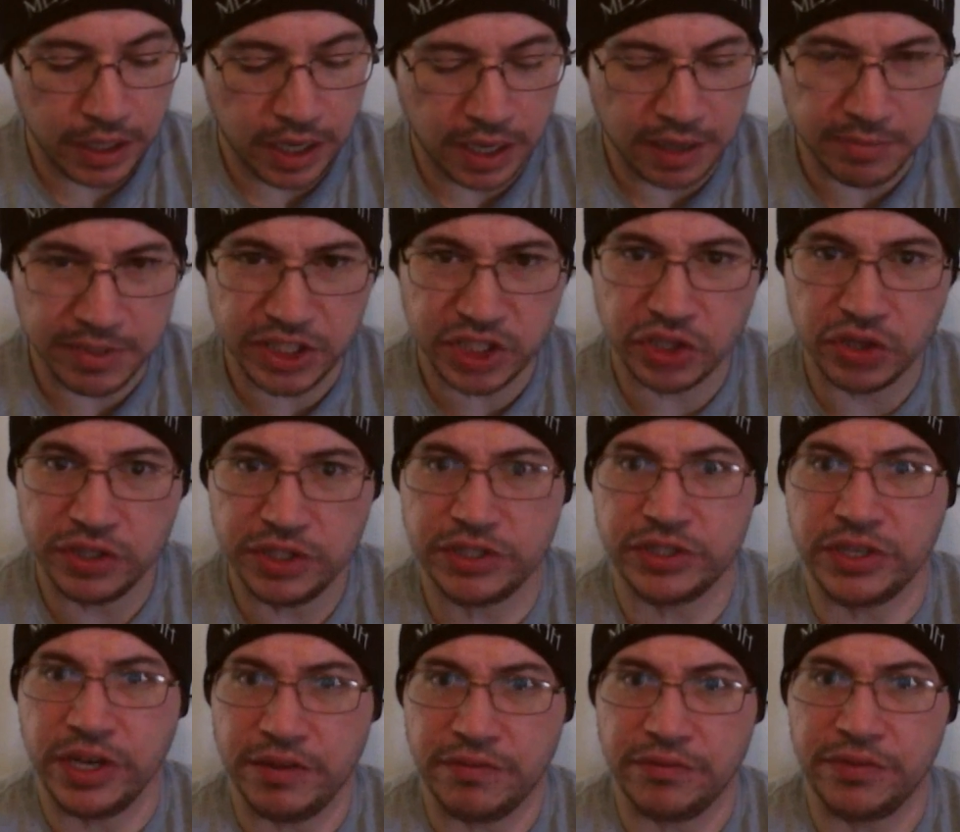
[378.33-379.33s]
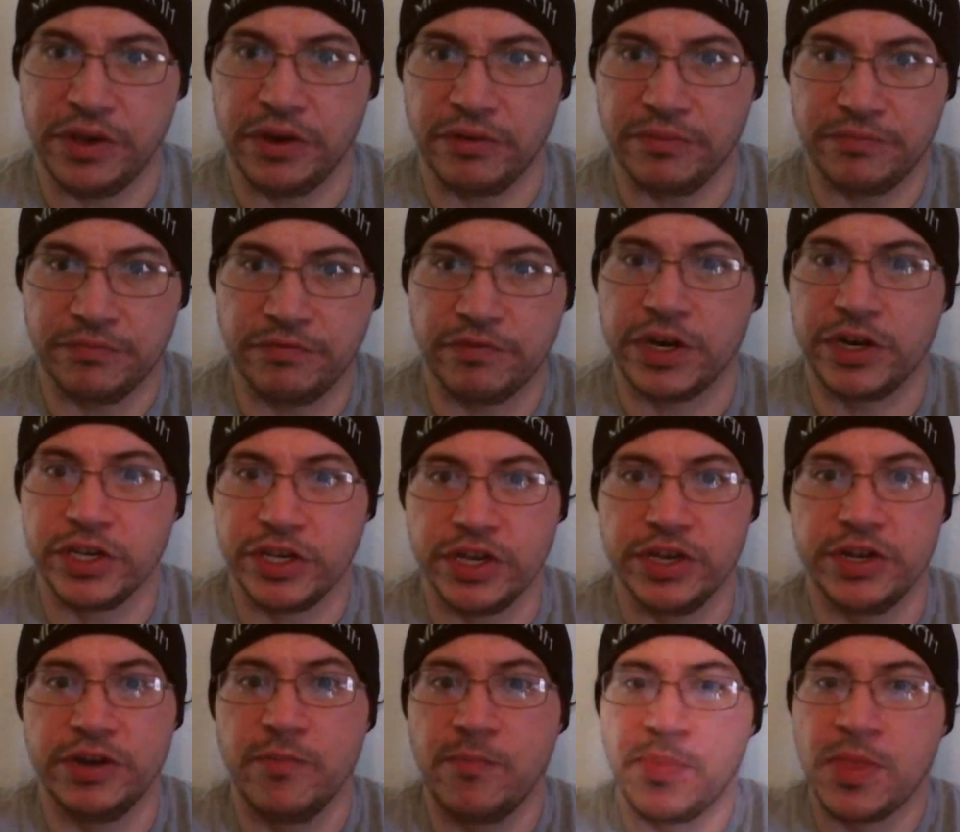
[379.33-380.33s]
It's good stuff though, very
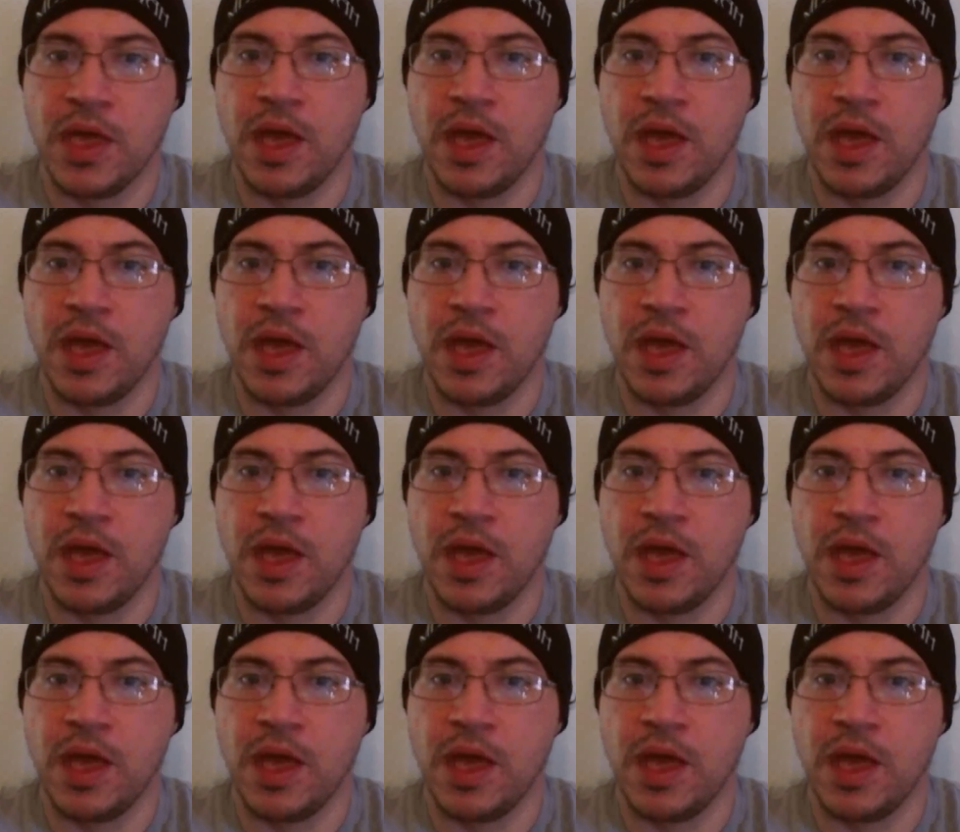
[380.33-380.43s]
good.